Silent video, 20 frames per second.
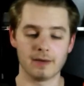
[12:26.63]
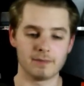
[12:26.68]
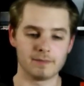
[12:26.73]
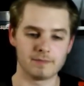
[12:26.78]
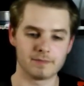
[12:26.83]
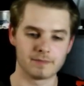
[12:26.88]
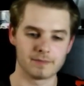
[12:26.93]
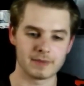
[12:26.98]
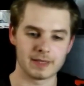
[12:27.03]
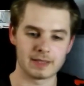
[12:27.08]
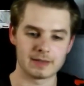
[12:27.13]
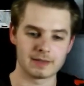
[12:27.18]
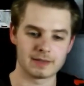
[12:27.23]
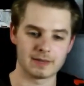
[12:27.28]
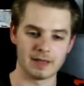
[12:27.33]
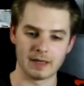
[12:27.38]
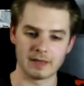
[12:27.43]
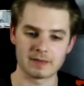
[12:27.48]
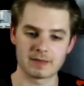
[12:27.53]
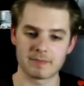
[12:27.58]

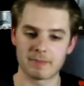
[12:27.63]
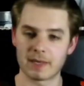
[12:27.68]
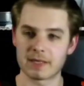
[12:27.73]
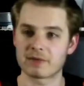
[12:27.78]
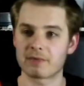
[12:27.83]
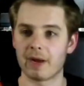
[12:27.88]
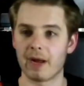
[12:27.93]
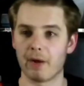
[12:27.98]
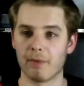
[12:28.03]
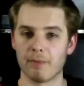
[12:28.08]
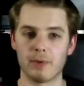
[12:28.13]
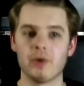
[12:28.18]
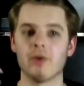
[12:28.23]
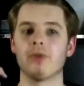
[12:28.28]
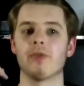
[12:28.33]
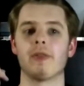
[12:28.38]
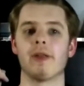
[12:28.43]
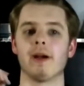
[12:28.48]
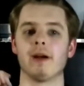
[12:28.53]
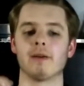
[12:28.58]
That's the best way I'll put it
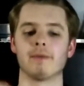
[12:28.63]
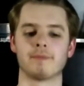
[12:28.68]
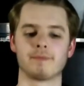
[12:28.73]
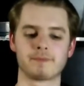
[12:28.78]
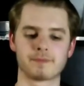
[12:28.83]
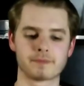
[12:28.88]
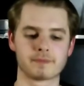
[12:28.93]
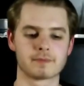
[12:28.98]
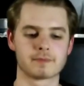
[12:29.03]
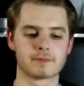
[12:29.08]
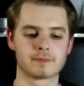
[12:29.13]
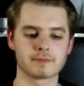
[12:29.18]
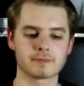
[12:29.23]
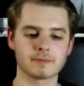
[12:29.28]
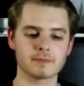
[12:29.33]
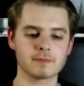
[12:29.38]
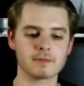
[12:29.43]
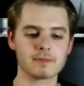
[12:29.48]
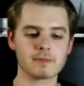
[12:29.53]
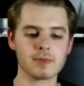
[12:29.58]
there.
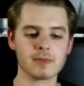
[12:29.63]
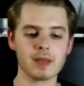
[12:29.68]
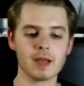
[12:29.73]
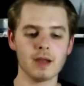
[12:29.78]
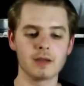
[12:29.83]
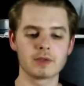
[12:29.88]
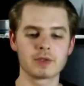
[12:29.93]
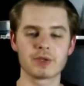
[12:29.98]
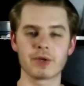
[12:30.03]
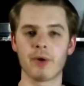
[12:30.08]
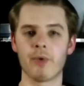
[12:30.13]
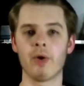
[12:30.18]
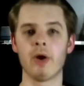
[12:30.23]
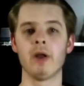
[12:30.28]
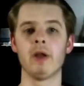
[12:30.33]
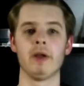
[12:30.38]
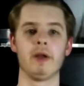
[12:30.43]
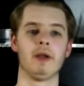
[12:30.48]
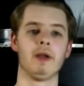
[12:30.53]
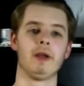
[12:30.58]
So
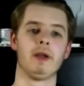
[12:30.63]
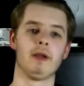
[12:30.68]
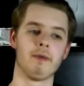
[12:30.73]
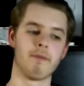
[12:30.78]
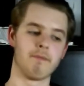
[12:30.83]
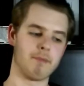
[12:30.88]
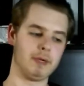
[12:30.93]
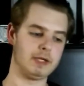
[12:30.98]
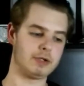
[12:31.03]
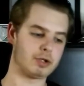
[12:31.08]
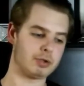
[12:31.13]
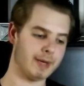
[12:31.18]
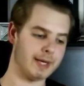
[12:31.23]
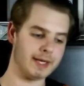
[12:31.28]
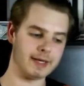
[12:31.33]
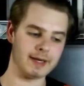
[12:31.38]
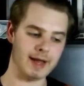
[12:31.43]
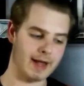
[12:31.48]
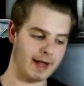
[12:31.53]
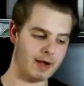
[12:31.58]
between
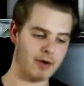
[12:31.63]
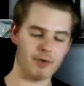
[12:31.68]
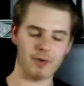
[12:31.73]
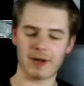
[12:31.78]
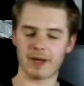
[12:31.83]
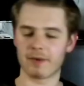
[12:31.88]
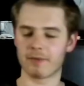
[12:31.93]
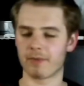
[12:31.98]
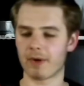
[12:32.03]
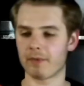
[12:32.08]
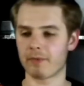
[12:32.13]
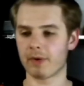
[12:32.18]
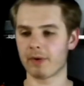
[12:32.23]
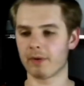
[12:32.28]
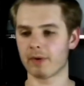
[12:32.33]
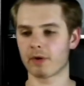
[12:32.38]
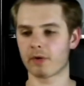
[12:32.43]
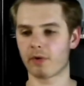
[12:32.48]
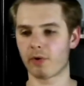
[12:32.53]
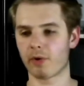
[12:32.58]
now and when we
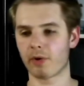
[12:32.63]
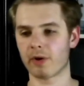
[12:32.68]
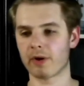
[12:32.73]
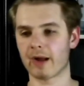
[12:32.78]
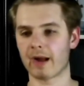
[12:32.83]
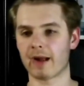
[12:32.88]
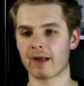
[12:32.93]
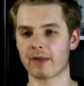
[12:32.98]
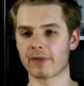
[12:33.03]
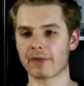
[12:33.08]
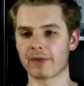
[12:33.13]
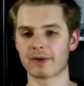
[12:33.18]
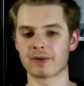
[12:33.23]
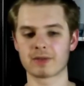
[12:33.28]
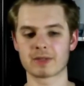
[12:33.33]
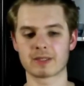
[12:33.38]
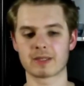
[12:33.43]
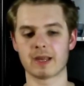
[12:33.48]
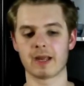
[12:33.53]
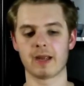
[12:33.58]
record on
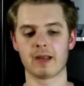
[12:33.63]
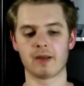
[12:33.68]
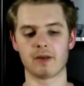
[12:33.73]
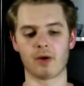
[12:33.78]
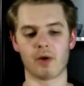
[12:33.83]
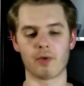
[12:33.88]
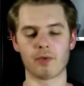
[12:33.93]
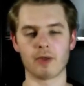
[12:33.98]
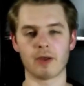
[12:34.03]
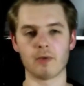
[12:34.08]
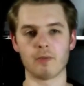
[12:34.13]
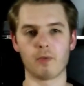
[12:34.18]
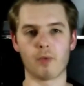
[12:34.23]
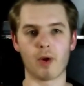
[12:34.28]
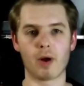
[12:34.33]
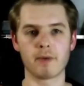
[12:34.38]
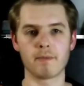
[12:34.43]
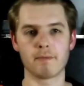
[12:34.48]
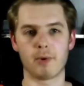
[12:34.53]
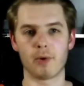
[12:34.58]
Thursday, only
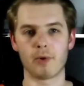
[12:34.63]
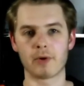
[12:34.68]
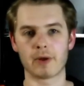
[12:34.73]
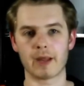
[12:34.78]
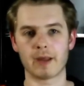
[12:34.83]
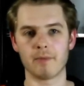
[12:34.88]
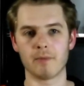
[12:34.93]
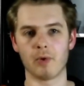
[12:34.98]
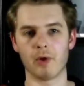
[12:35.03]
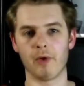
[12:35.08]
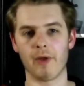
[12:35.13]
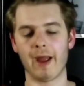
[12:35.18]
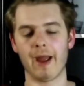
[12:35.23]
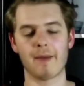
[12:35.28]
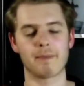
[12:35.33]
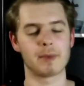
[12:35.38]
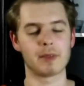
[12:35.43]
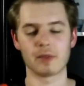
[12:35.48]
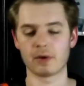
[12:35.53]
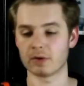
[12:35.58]
one bowl game will
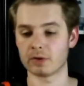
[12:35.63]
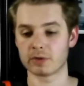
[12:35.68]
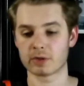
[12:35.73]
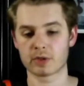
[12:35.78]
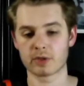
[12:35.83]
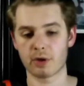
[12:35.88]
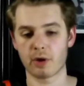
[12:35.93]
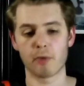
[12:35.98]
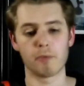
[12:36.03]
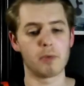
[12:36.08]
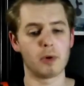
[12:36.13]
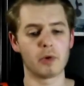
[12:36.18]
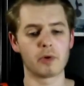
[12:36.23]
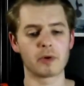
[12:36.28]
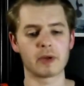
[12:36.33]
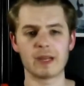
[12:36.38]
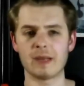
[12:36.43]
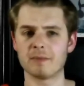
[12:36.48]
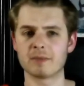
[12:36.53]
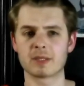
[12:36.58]
happen. There's no bowl
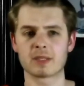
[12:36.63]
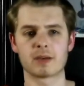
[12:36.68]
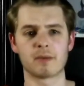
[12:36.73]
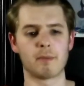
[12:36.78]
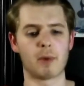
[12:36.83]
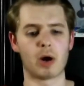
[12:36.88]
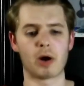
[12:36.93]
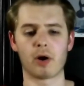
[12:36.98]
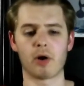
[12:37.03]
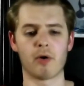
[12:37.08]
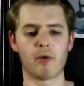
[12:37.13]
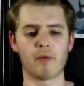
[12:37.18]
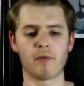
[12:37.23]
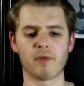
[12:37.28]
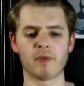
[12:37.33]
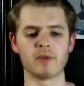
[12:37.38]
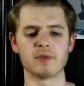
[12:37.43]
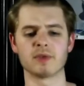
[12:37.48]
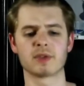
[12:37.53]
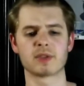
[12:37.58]
games tomorrow
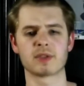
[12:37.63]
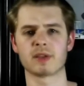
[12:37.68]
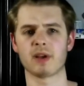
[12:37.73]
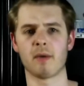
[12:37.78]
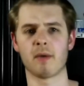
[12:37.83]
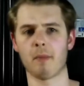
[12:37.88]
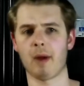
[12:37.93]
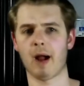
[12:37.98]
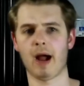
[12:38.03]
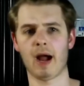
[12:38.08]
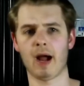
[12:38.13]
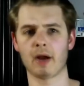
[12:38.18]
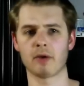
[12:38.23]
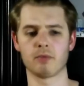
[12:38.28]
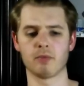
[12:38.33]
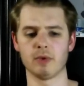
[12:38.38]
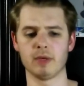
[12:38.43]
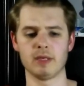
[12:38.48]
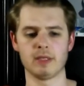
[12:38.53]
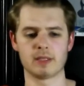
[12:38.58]
for some odd
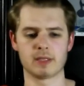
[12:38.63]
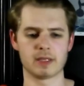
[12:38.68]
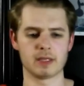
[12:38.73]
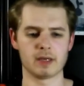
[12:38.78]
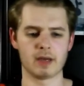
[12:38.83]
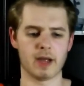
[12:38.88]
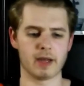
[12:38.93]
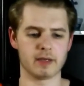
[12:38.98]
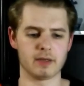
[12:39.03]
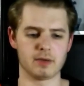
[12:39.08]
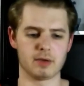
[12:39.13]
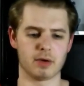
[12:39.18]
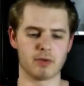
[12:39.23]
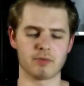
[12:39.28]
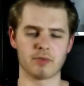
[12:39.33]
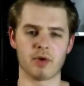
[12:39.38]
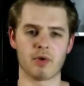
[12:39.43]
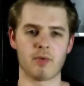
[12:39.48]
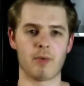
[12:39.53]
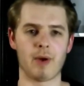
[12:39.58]
reason. I don't
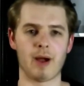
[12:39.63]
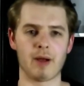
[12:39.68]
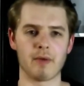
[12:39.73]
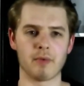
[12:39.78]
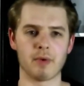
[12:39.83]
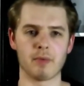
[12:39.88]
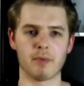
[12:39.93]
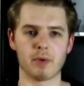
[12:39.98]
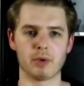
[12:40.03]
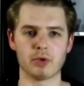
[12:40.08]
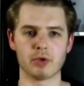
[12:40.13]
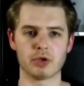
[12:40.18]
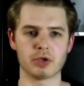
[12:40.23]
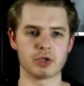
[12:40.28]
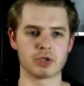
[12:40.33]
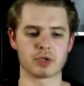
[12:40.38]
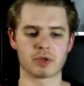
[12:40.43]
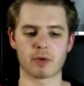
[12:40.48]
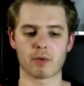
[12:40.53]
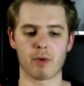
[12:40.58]
know why we wouldn't just
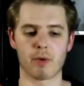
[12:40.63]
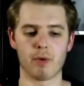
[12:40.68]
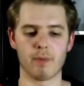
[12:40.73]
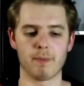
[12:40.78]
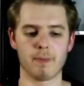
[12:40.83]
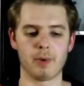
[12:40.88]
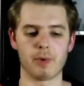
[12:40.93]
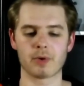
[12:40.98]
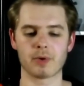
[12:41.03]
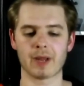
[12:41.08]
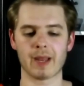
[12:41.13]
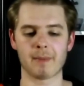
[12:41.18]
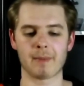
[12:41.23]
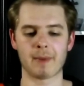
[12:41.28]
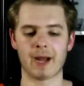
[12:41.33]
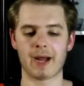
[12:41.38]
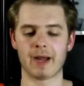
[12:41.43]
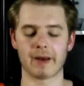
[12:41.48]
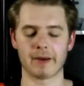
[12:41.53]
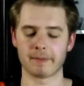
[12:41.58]
throw a bowl game
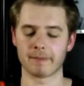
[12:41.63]
on.